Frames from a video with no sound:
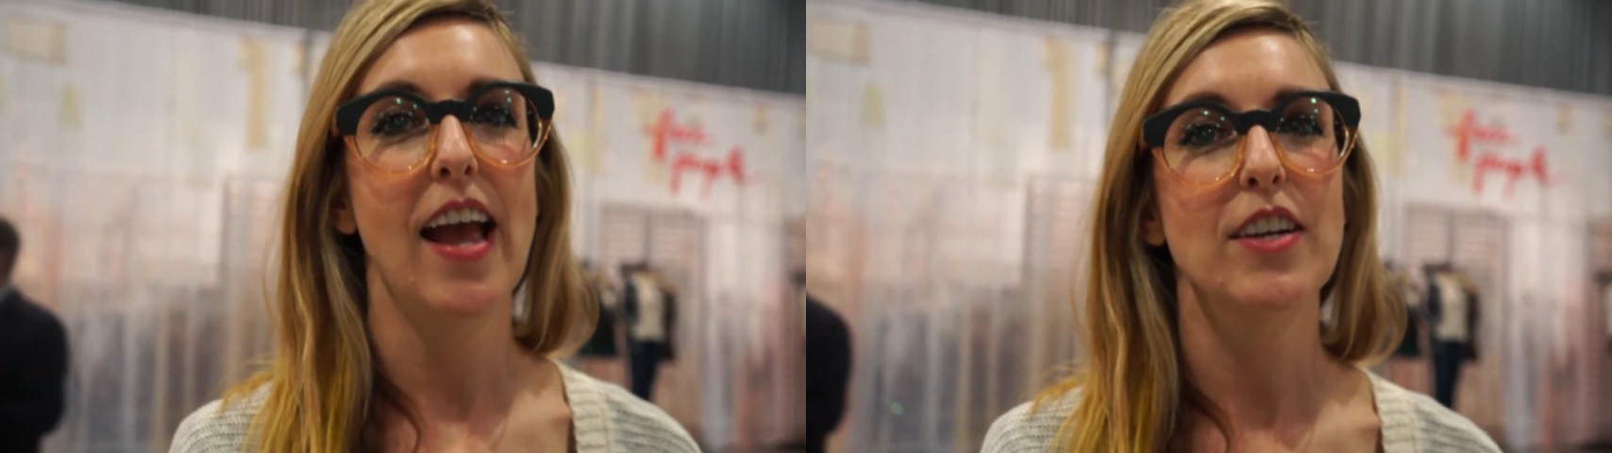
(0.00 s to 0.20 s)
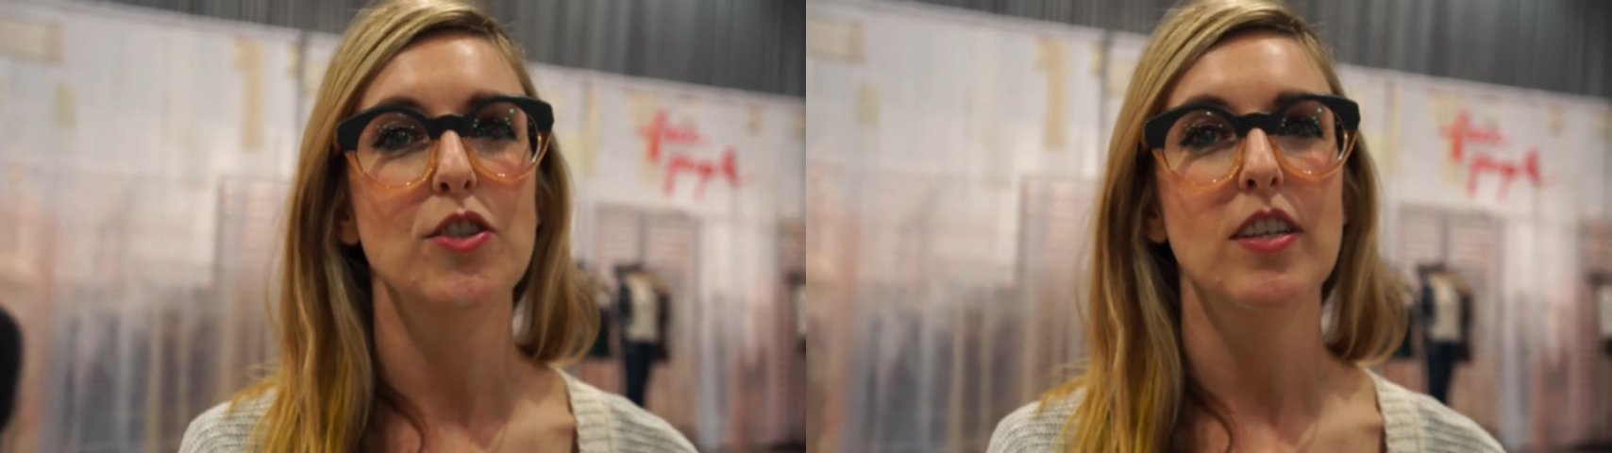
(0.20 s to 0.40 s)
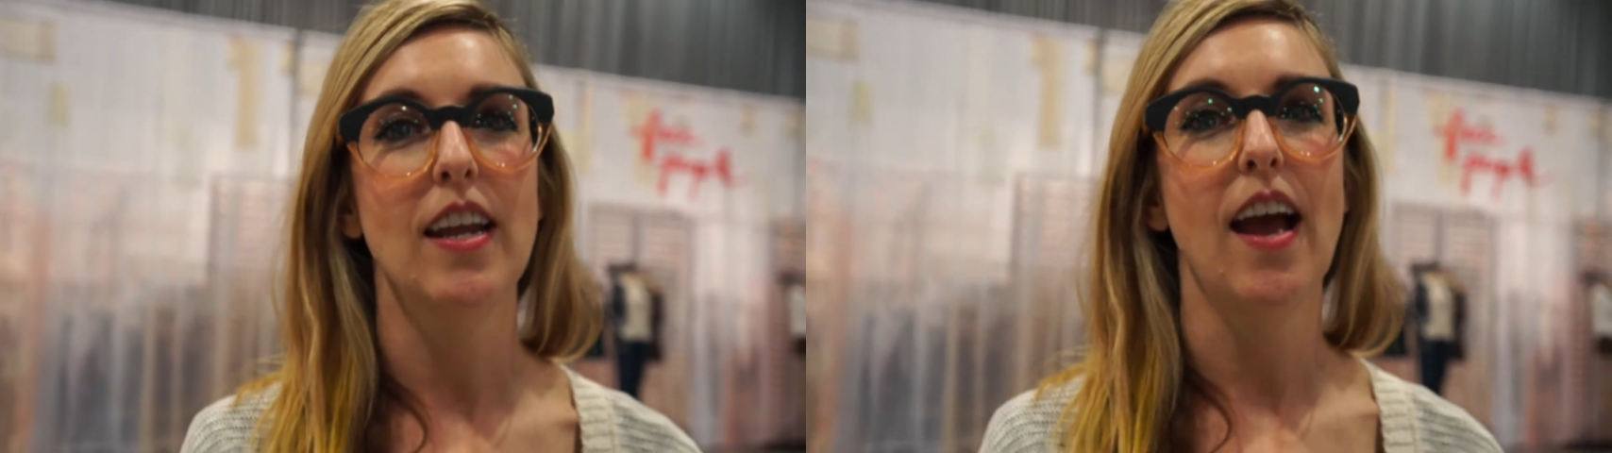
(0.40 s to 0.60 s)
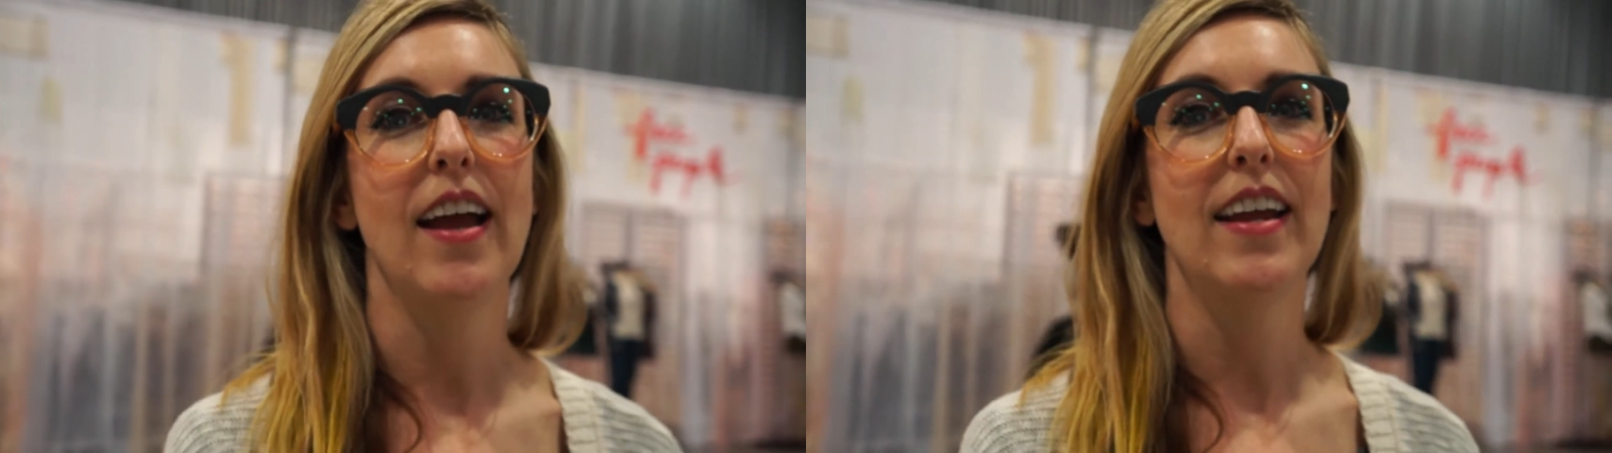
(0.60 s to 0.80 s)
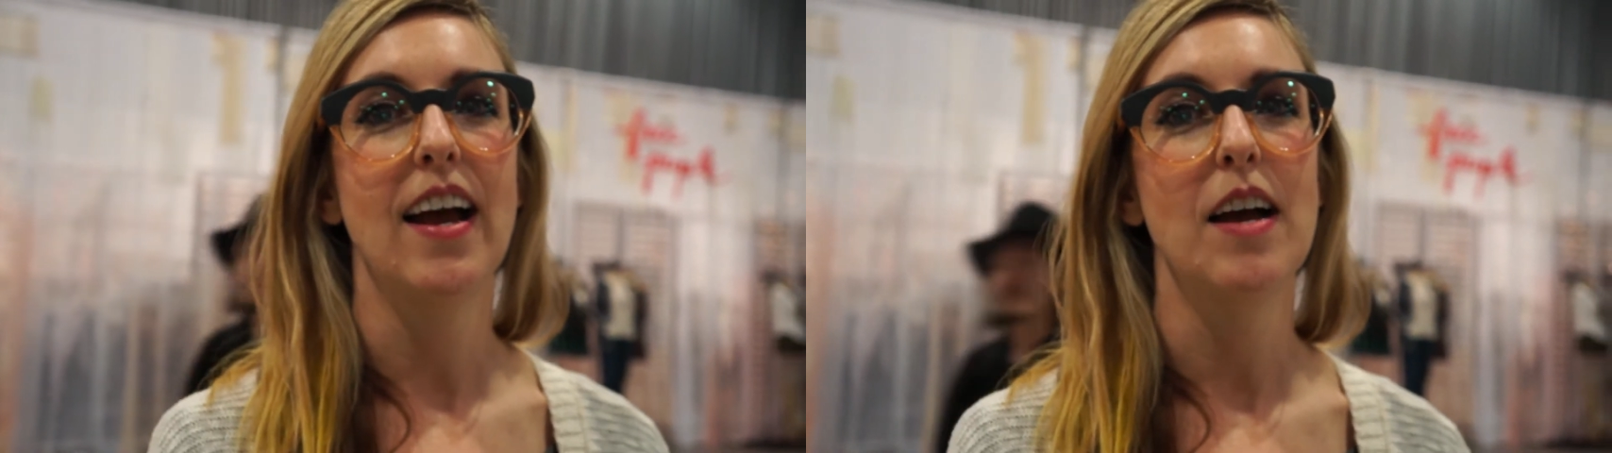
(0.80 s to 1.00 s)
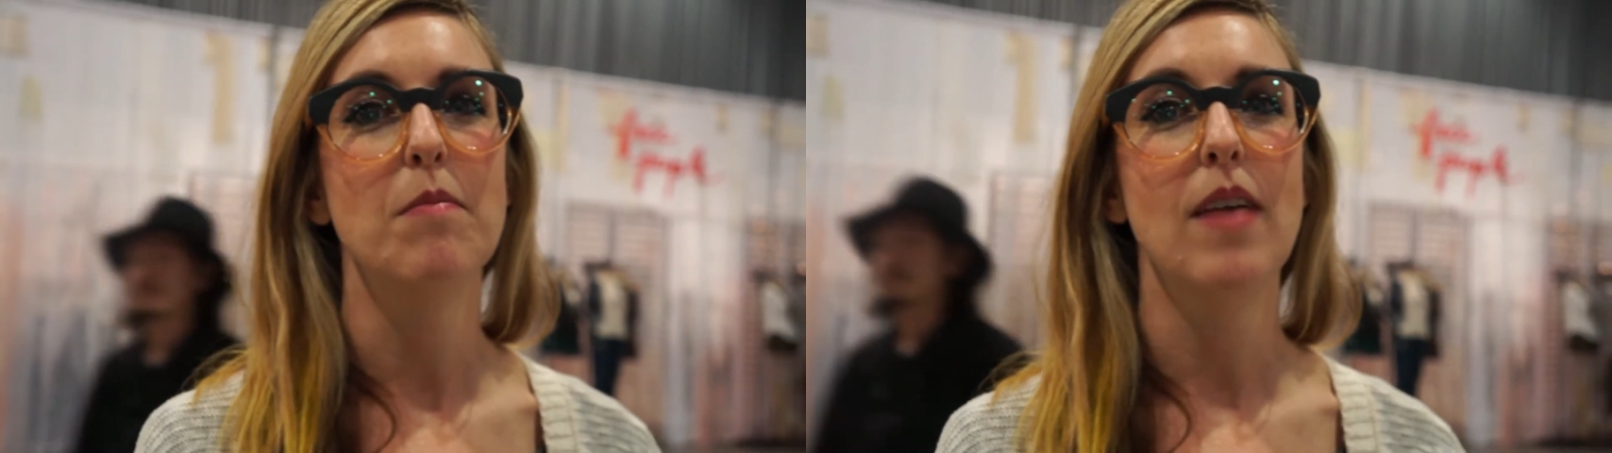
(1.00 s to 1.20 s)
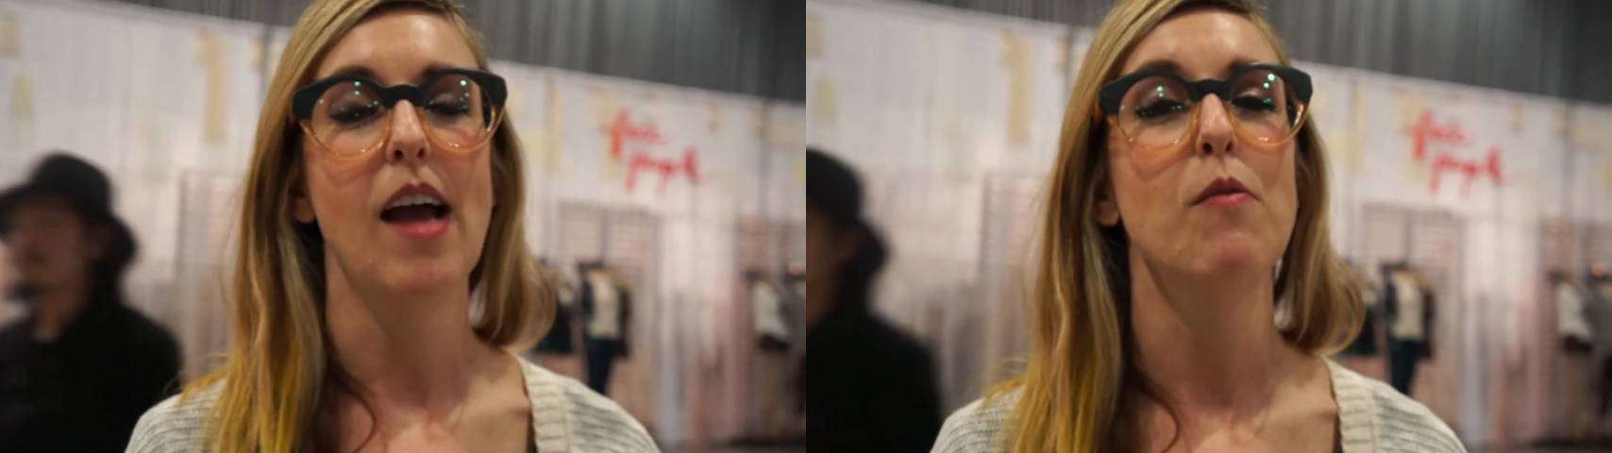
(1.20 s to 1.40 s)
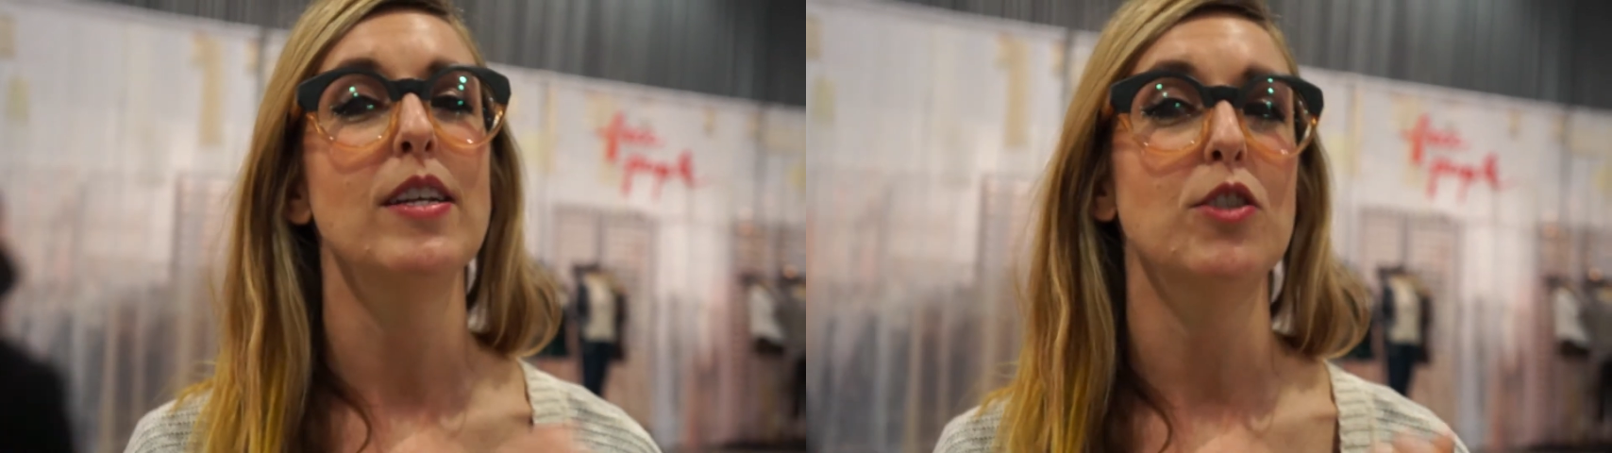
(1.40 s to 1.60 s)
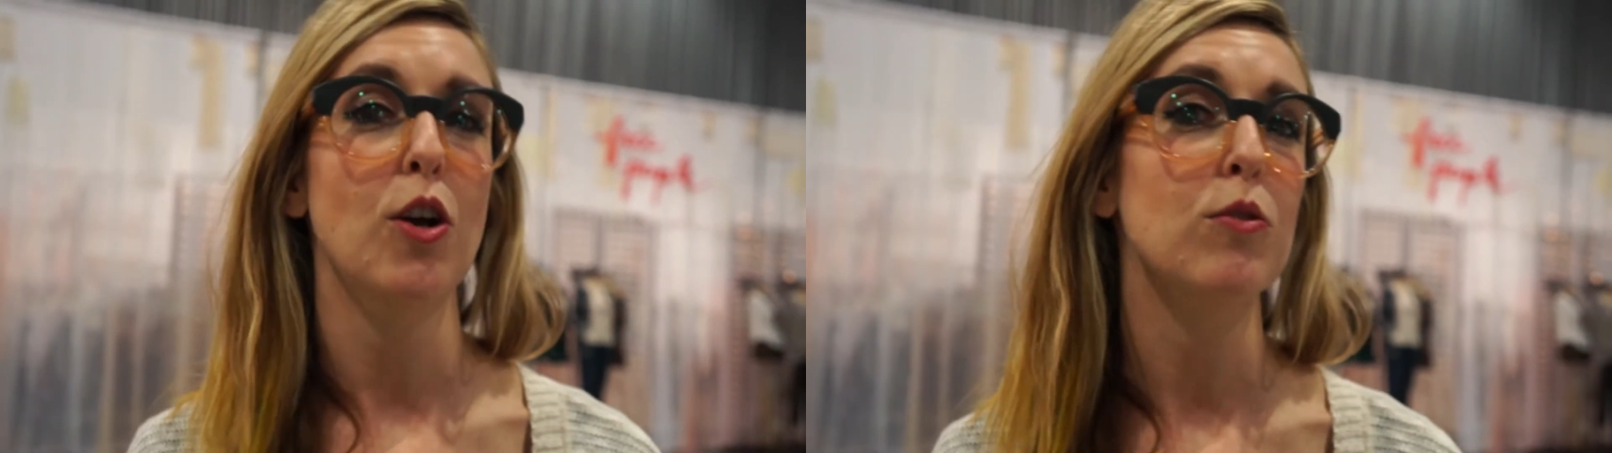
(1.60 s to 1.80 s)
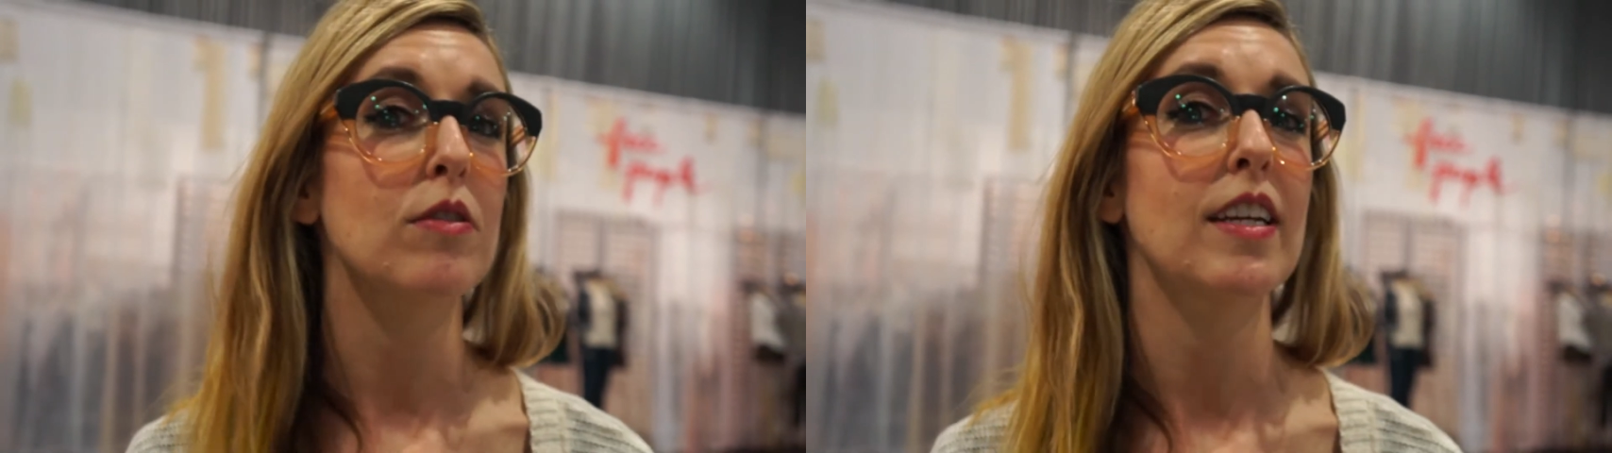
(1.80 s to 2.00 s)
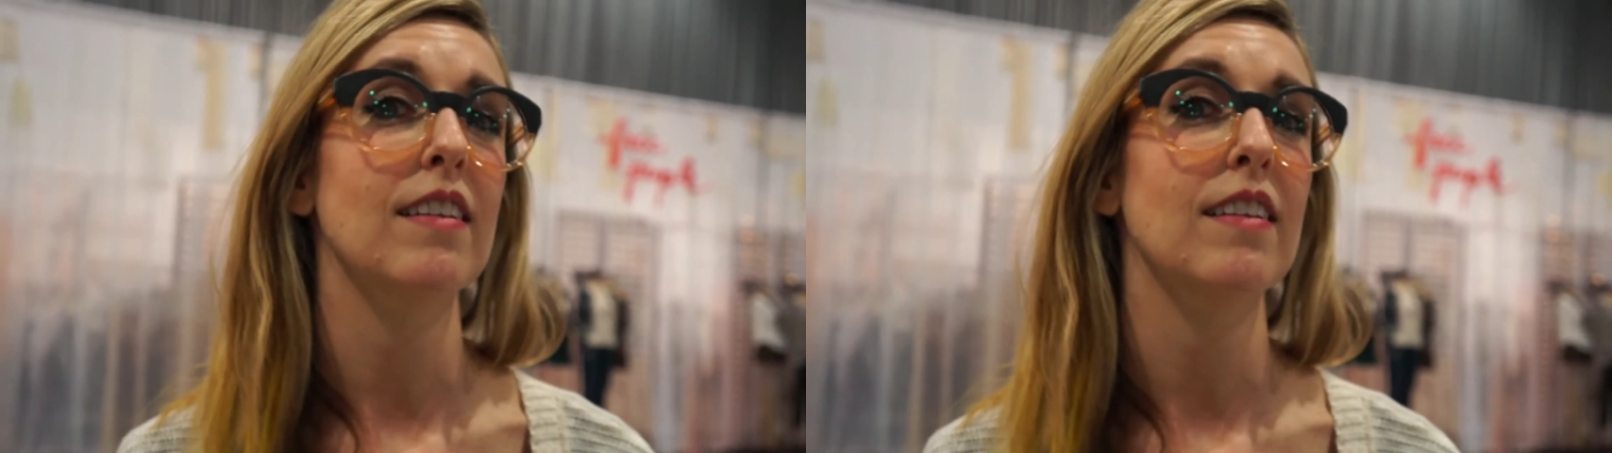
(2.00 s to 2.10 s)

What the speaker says: actually I went totally